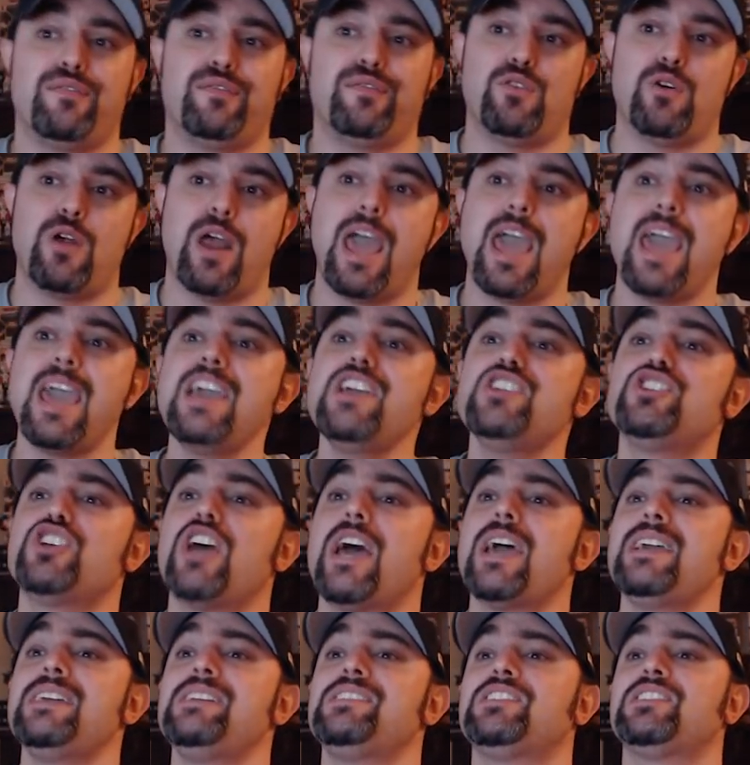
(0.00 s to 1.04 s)
for
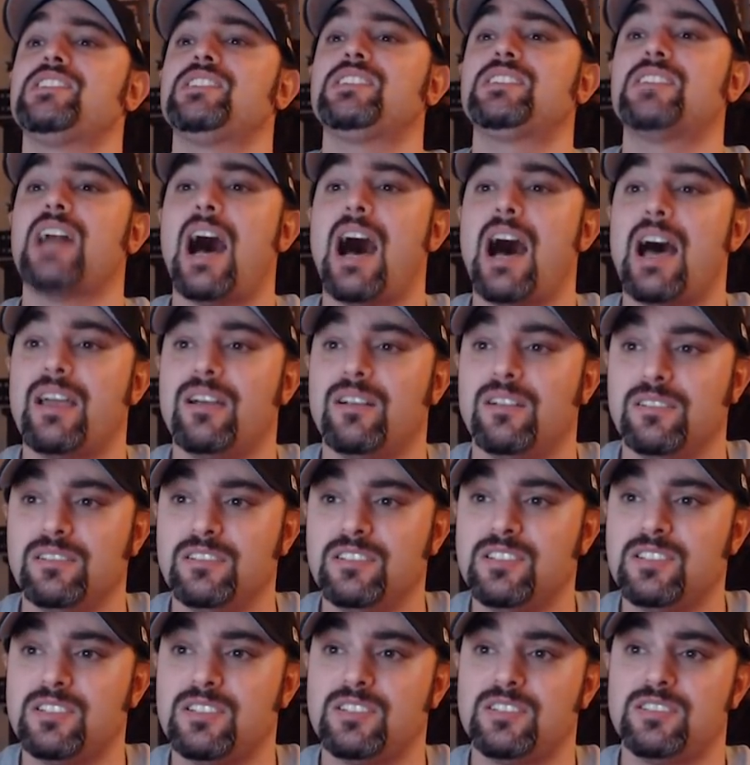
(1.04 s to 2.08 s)
AJ
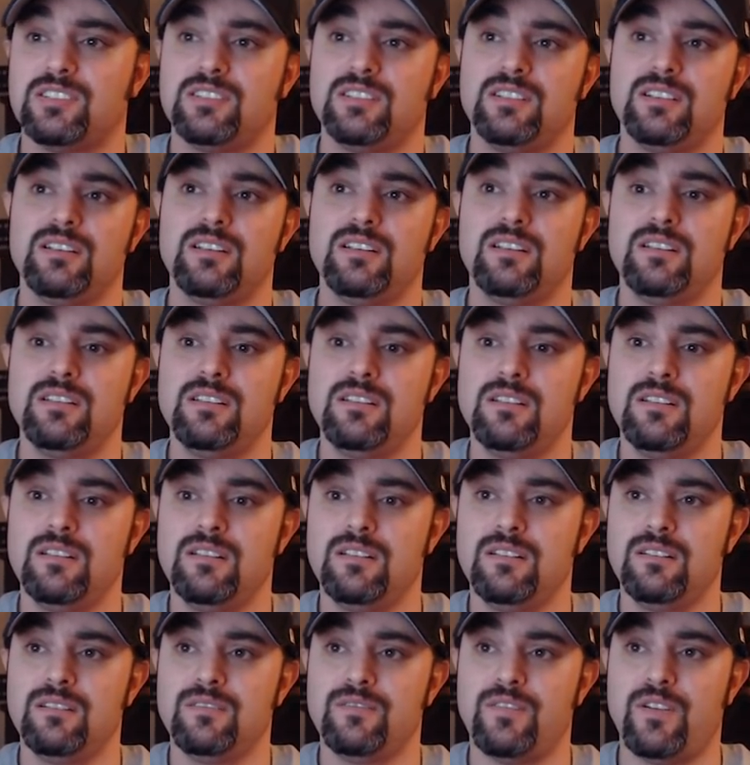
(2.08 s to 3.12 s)
Styles
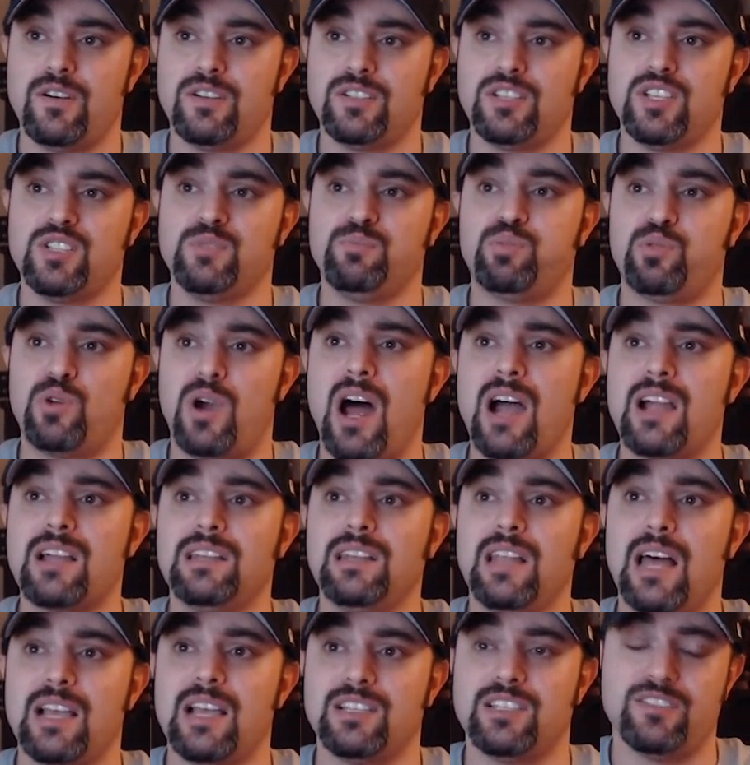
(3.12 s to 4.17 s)
versus Brock
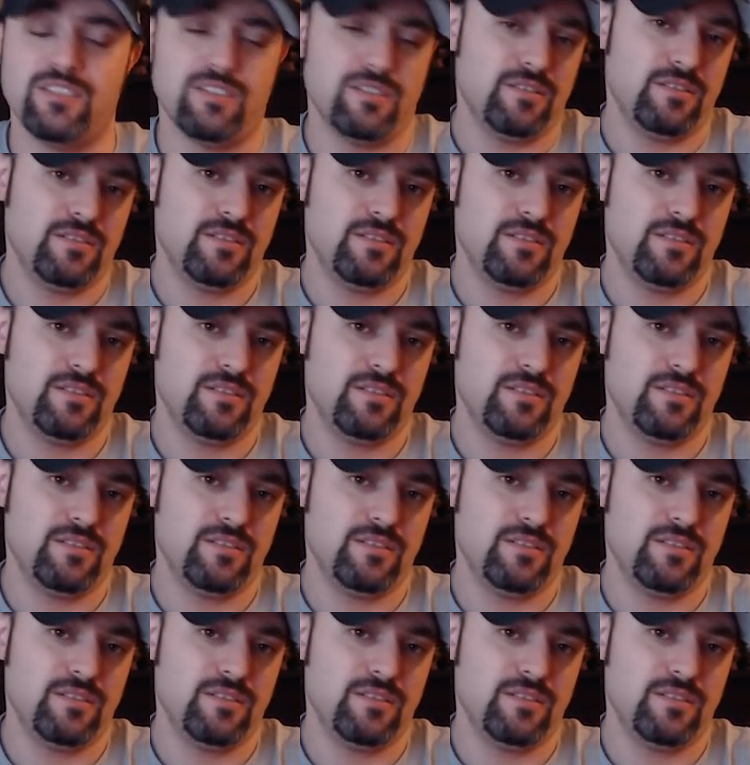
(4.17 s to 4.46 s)
Lesnar.